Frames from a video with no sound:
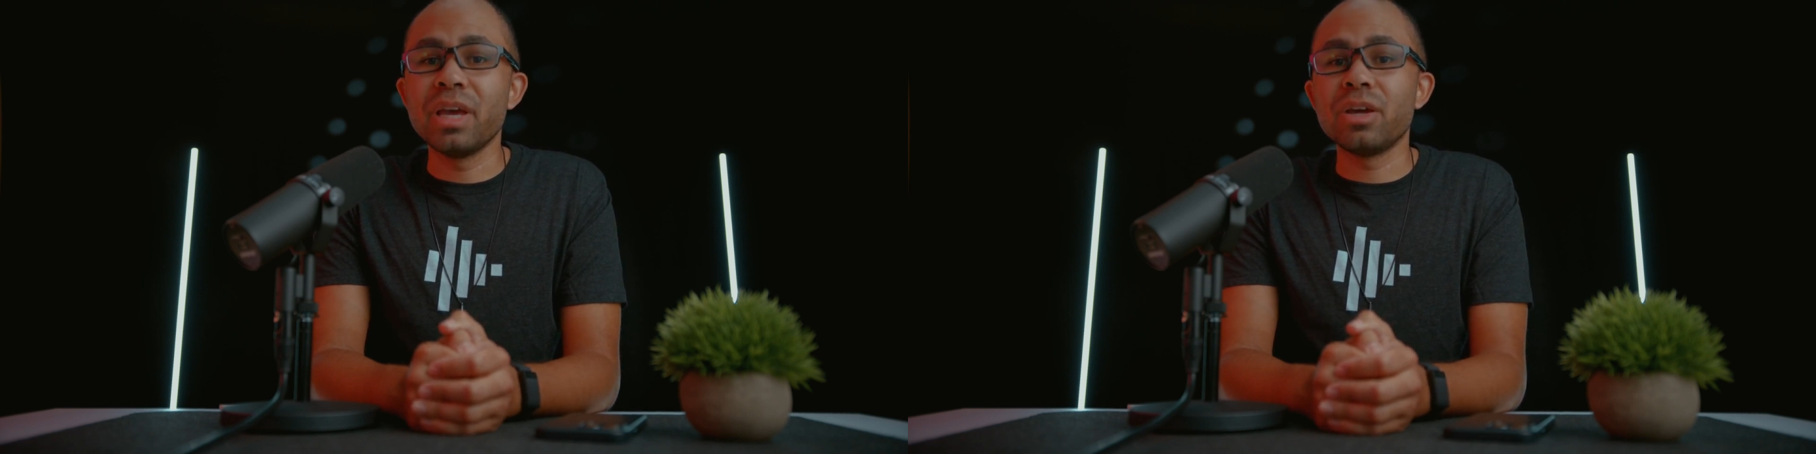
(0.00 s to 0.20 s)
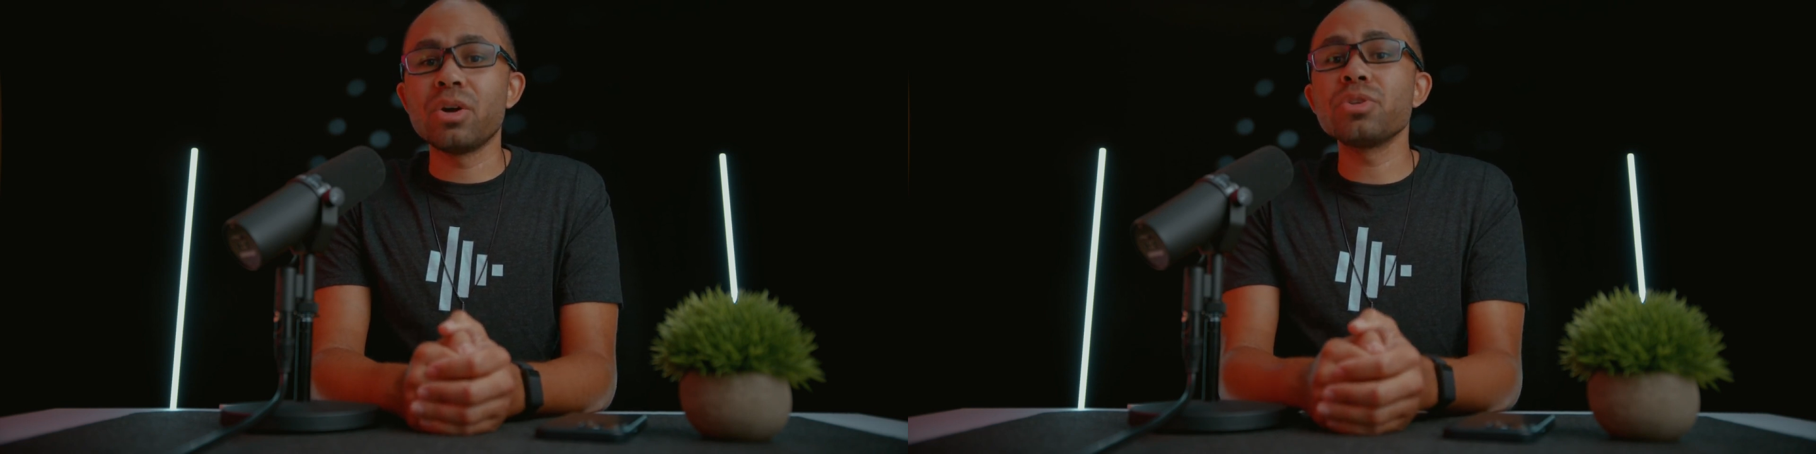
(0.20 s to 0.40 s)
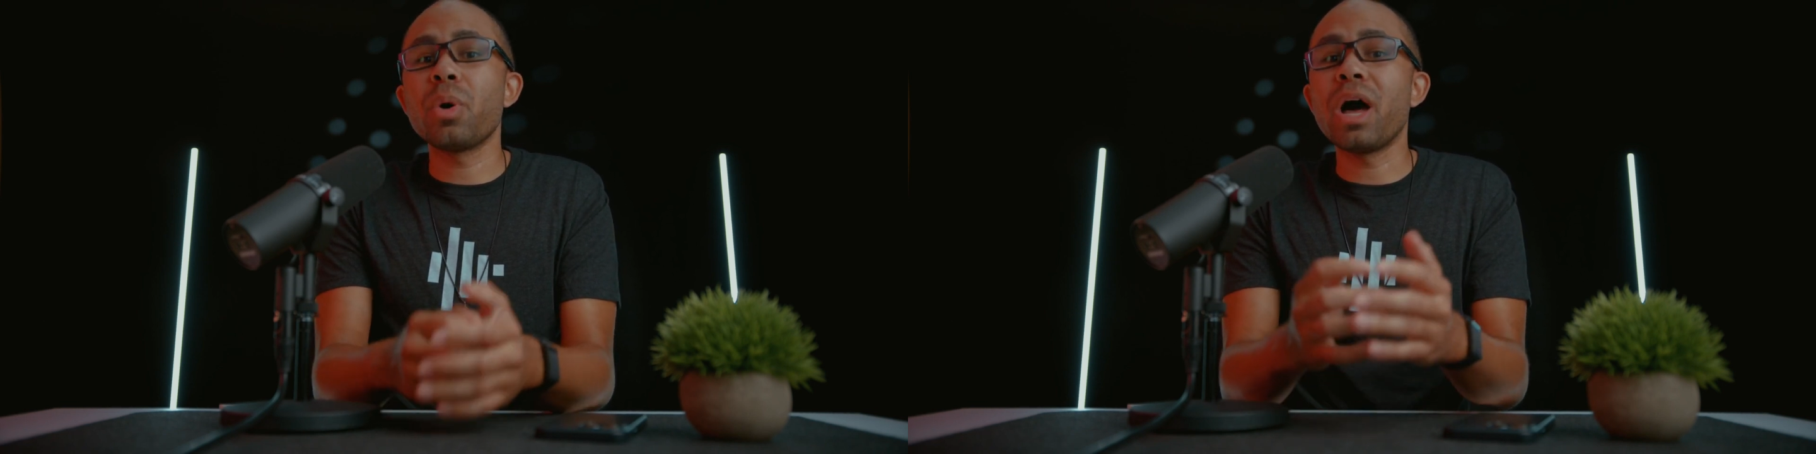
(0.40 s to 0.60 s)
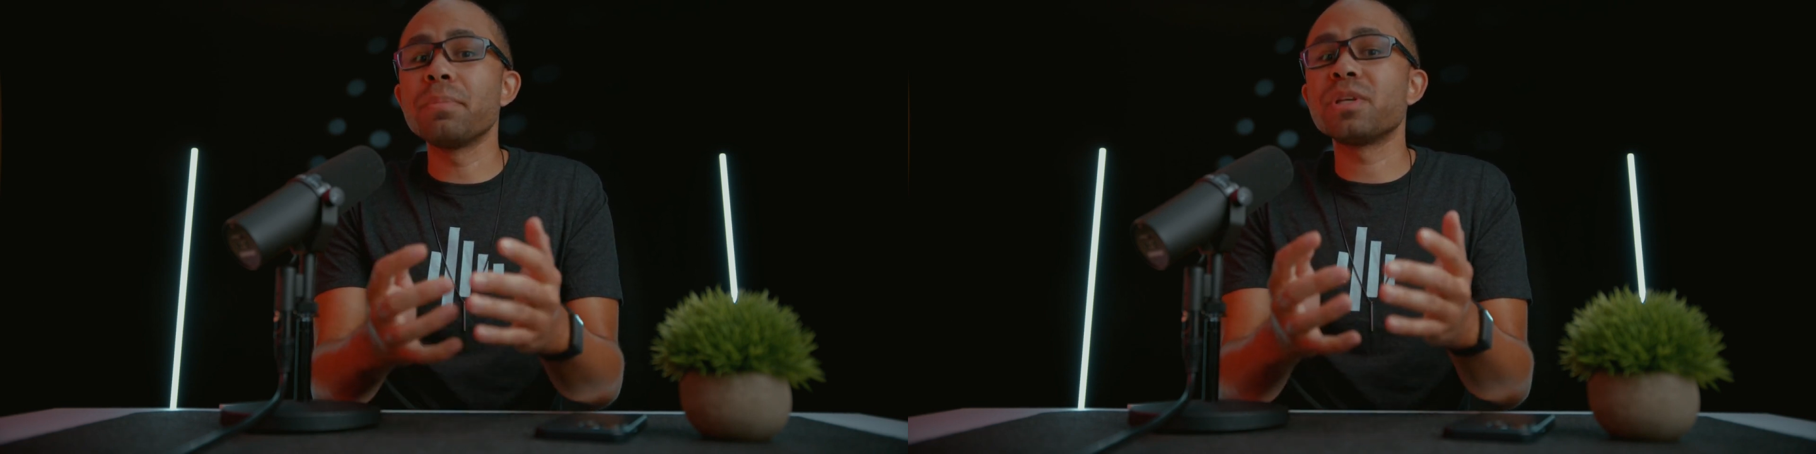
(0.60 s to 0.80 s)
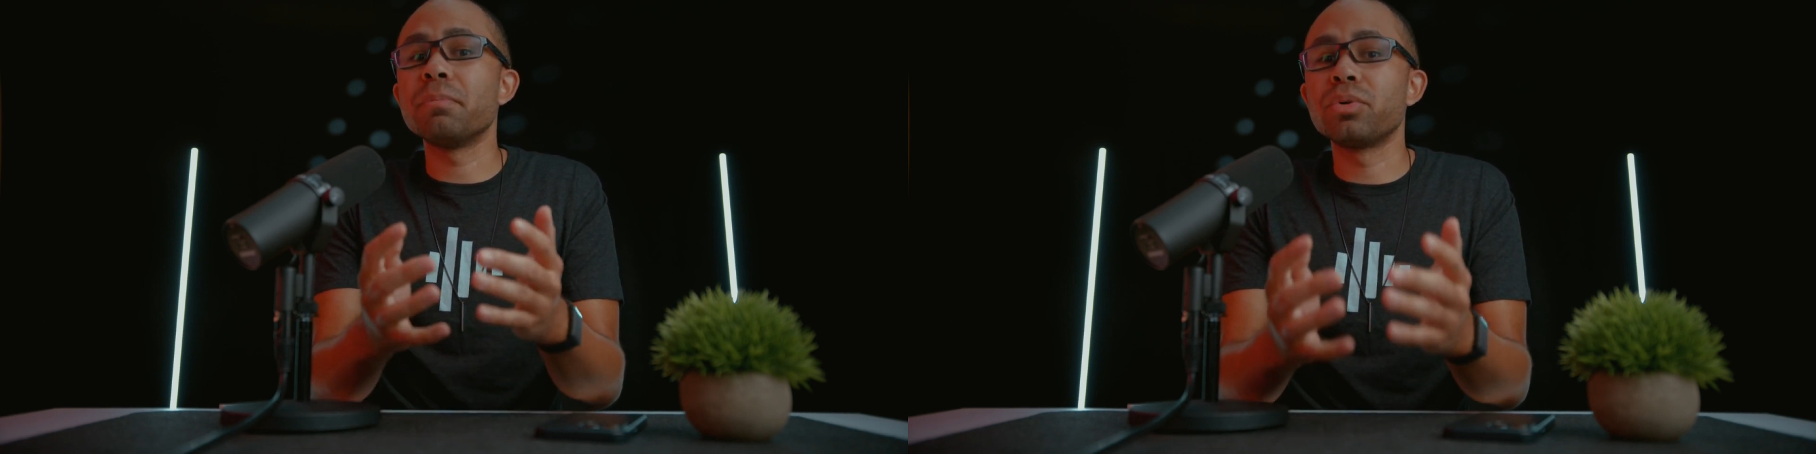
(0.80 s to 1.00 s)
it also
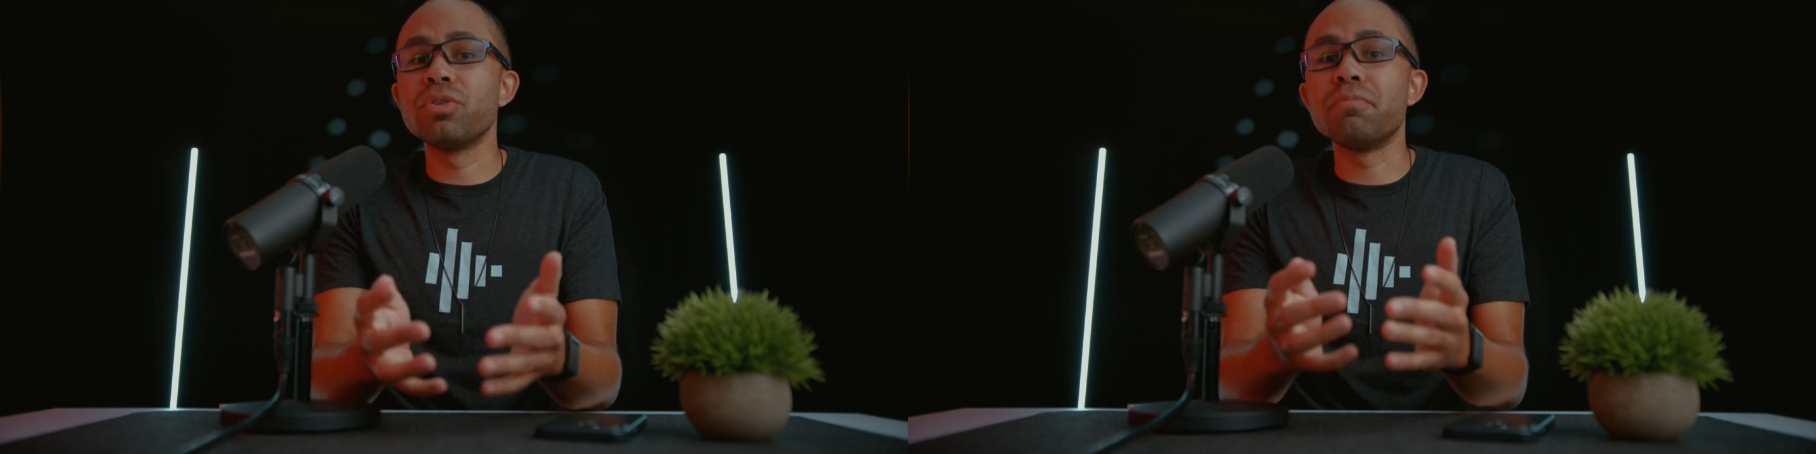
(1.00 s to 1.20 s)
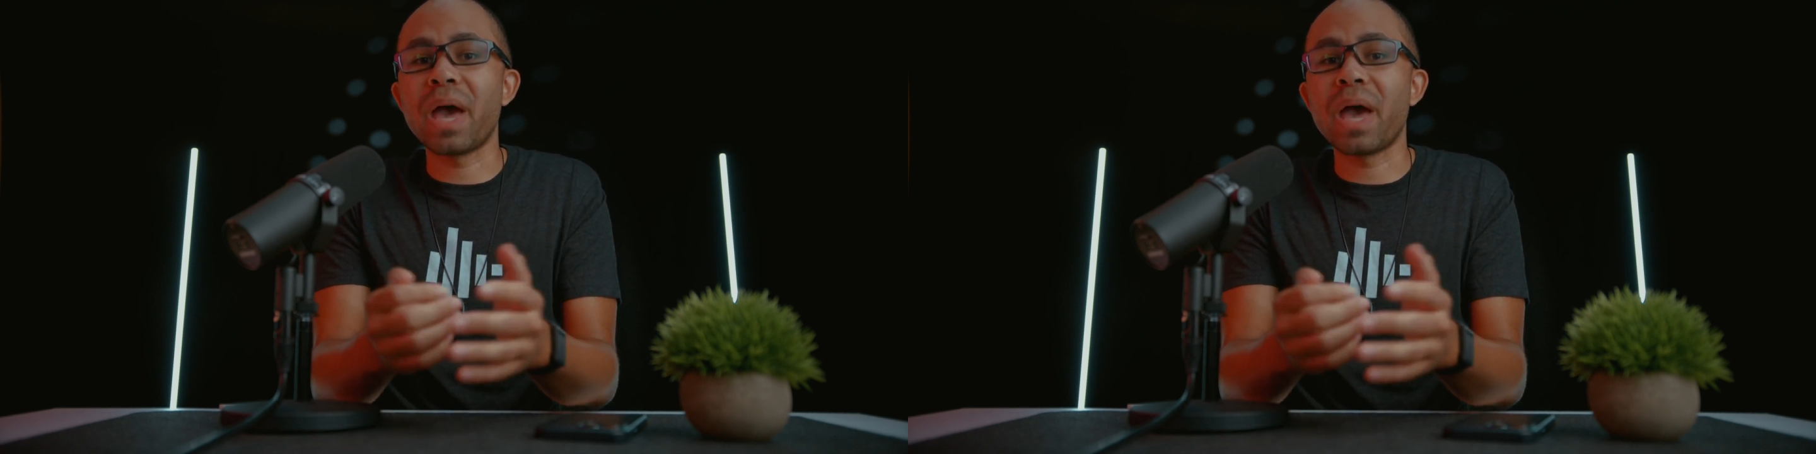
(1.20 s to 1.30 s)
helps improve